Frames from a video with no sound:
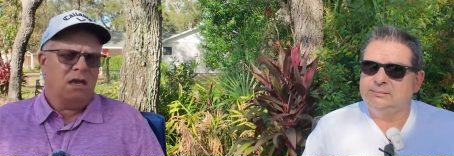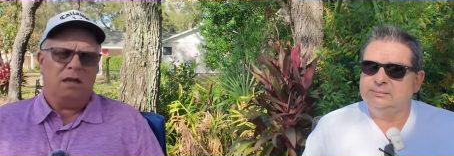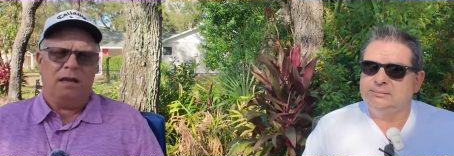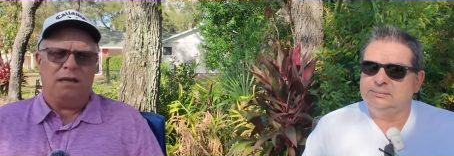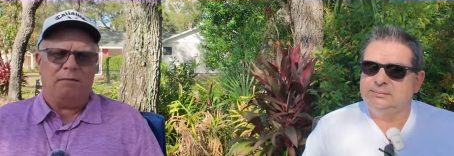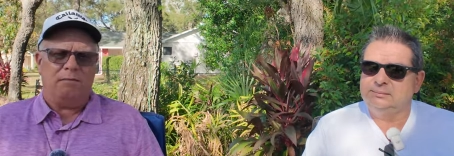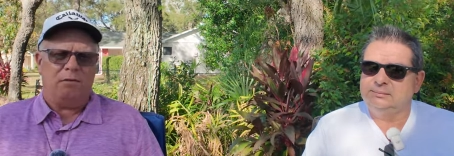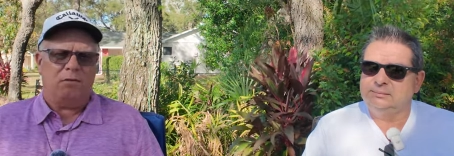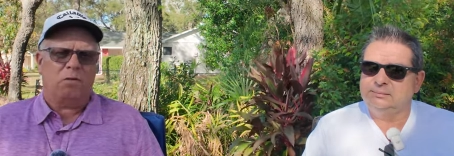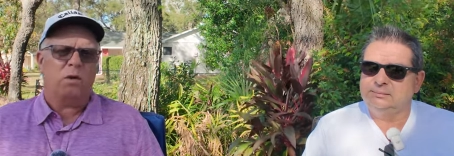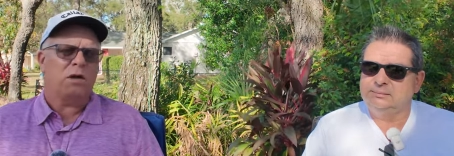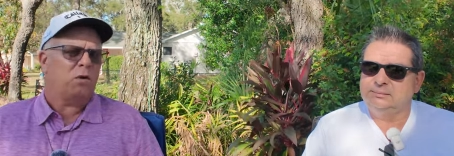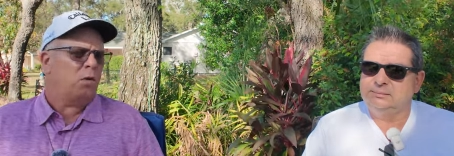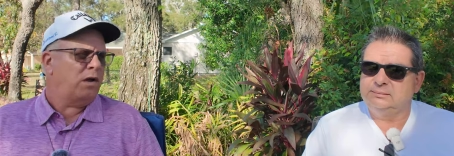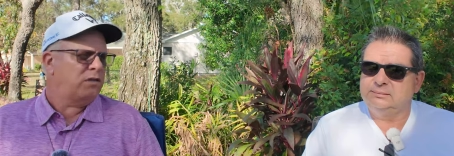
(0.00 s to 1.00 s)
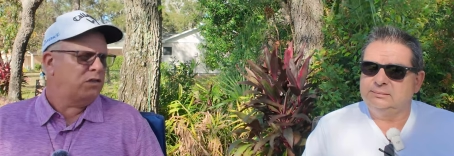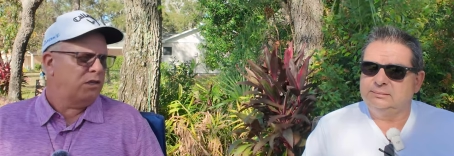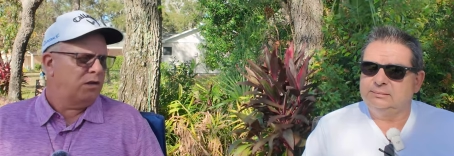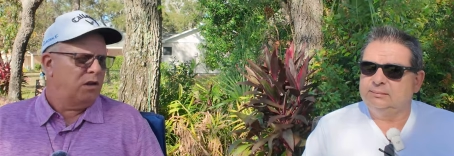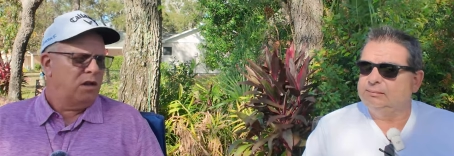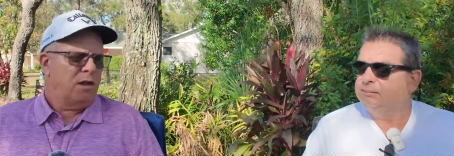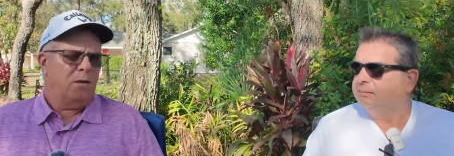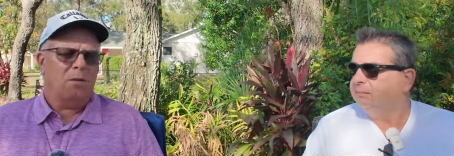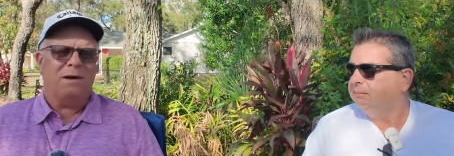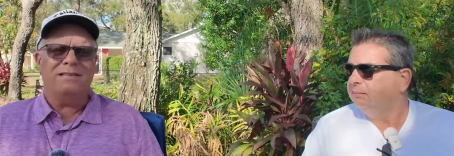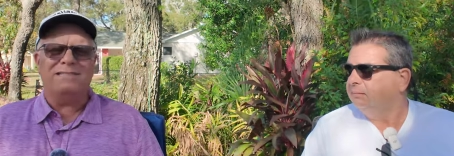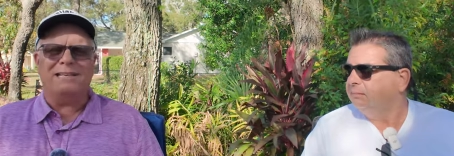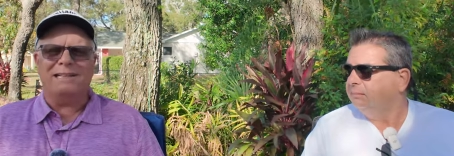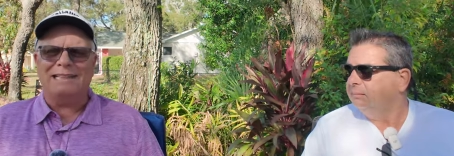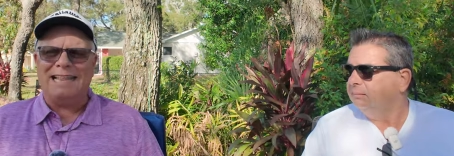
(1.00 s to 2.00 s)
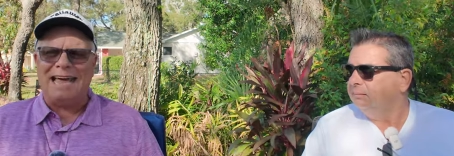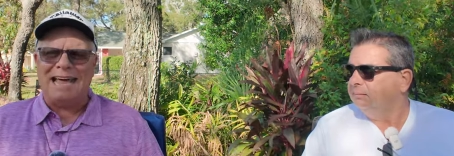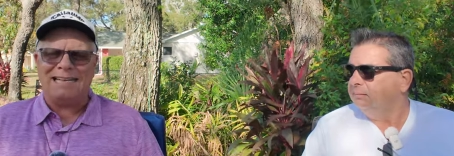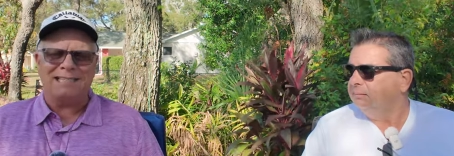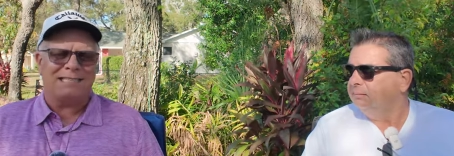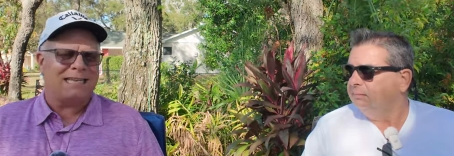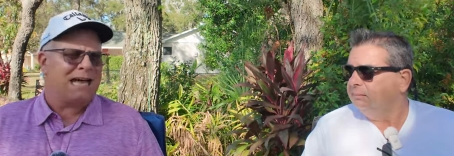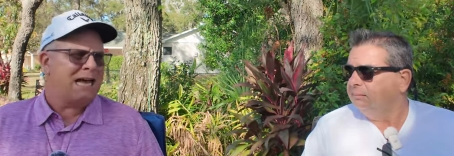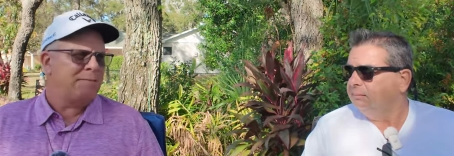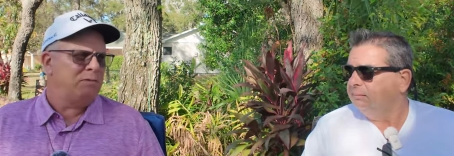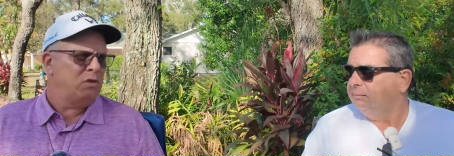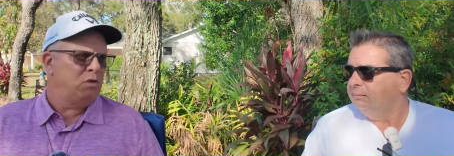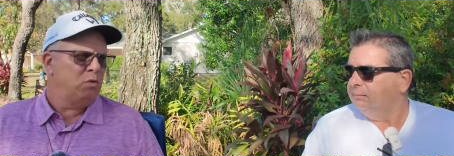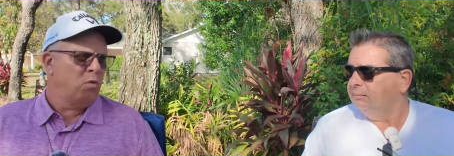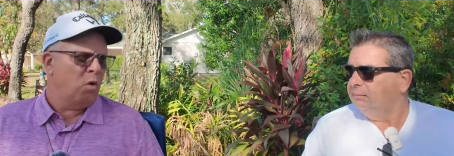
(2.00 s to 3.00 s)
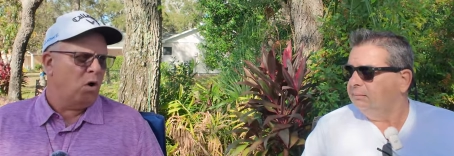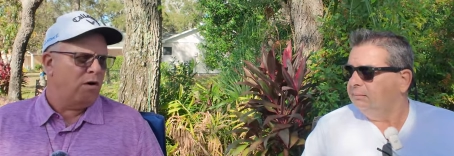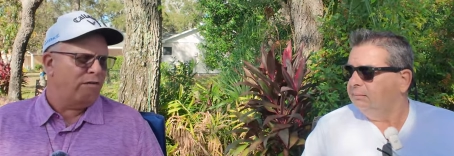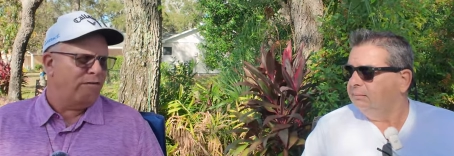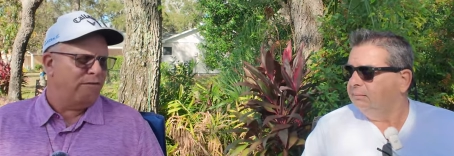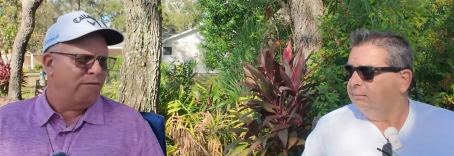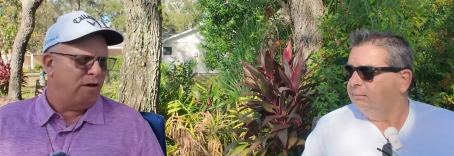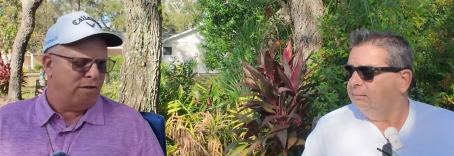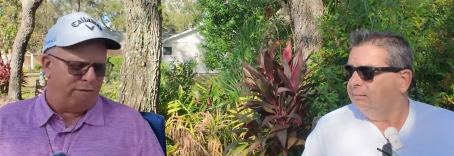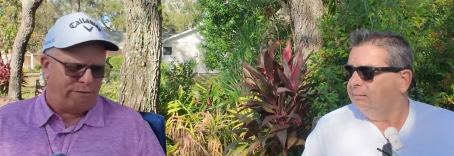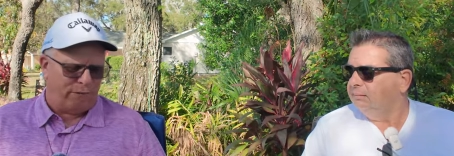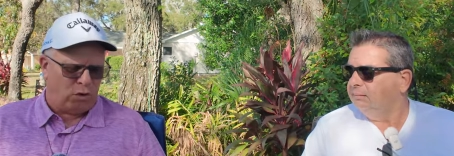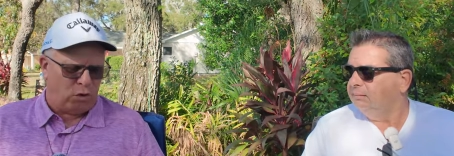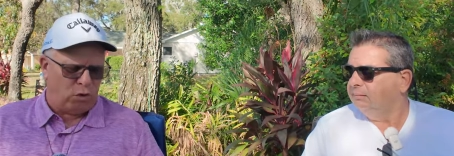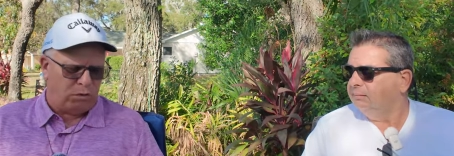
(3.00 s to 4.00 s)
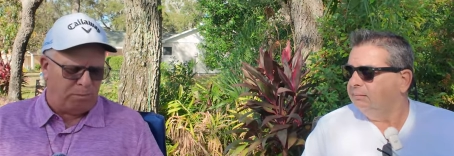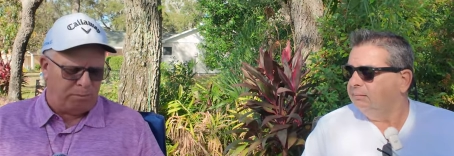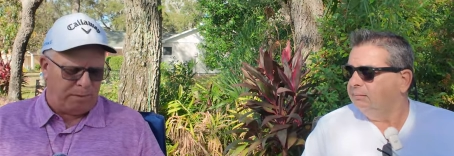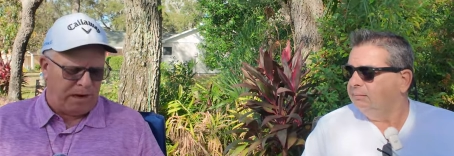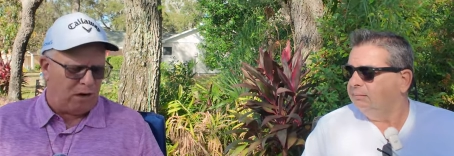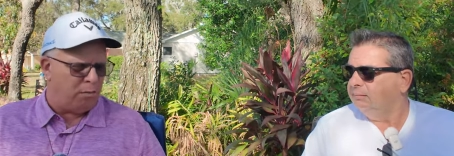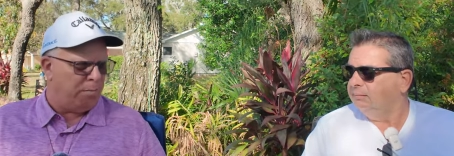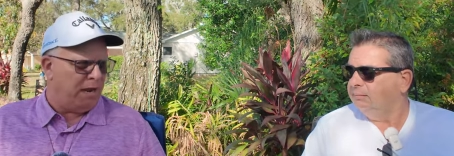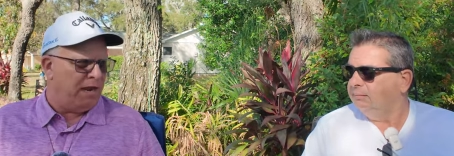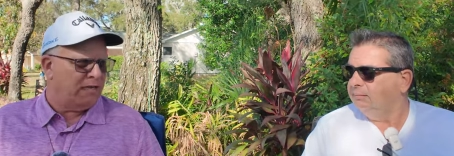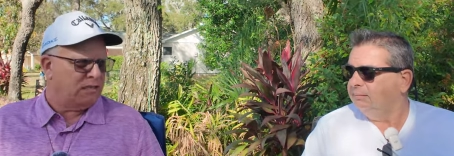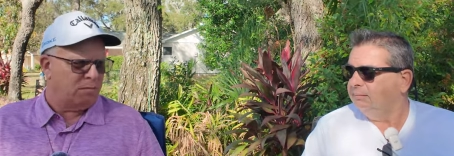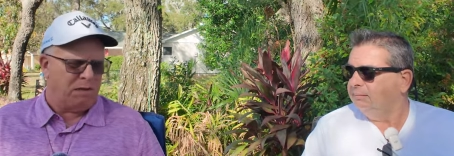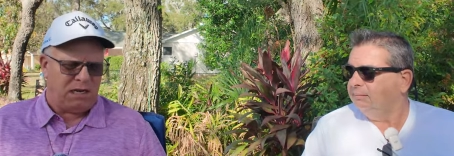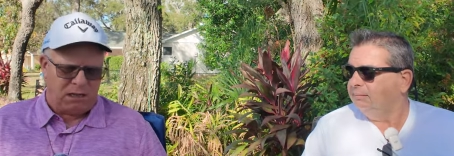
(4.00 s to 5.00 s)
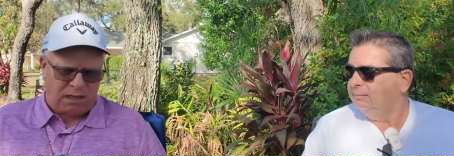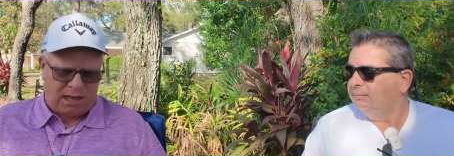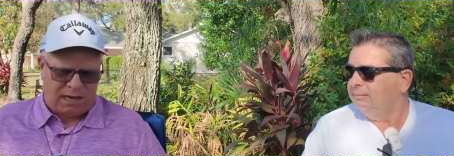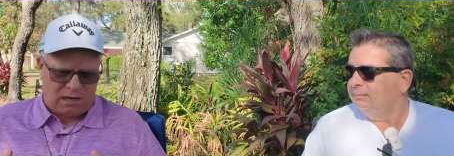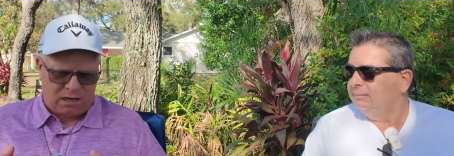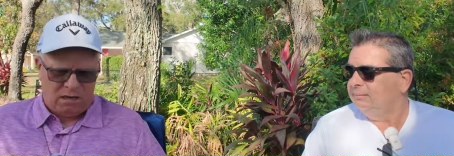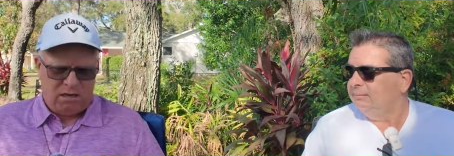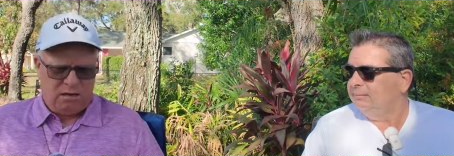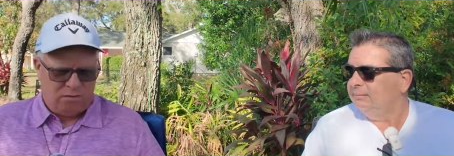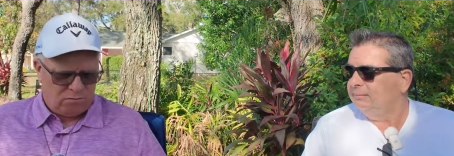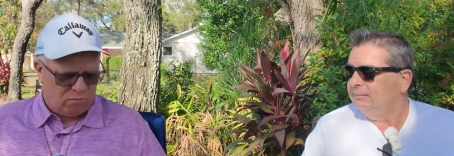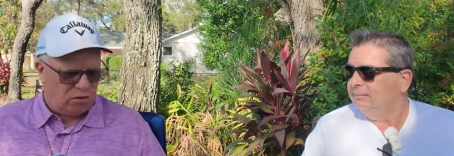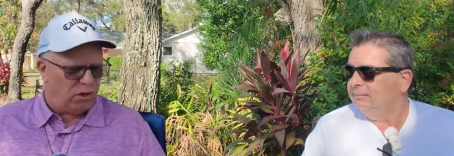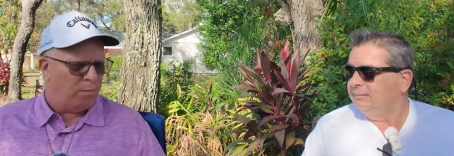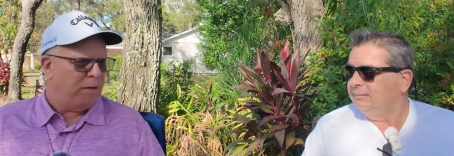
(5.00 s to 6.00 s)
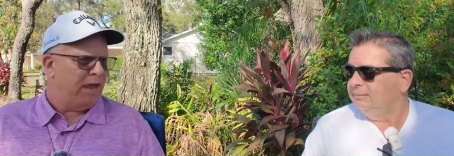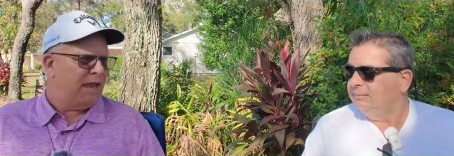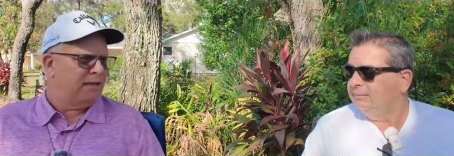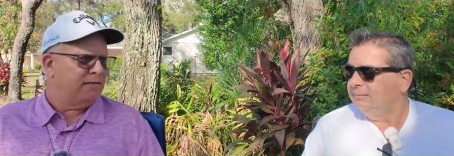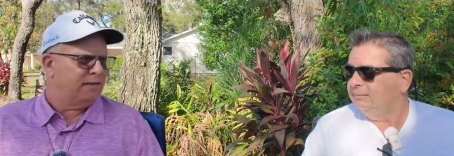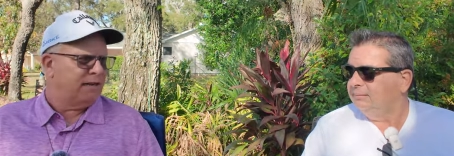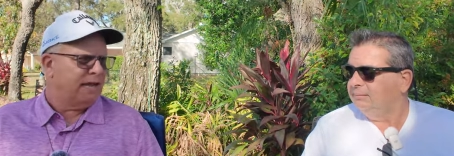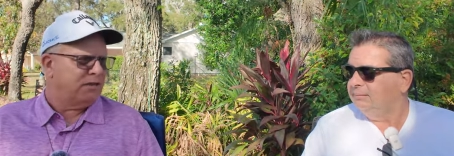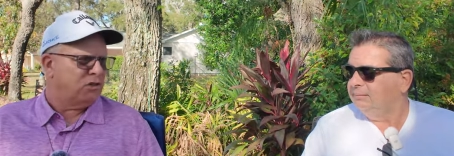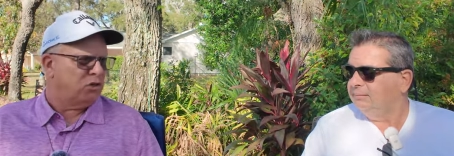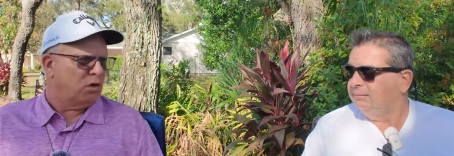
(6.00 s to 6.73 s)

Speaker 1: Like, quick question, when's the last time you wore a, full pair of pants, meaning like real pants and not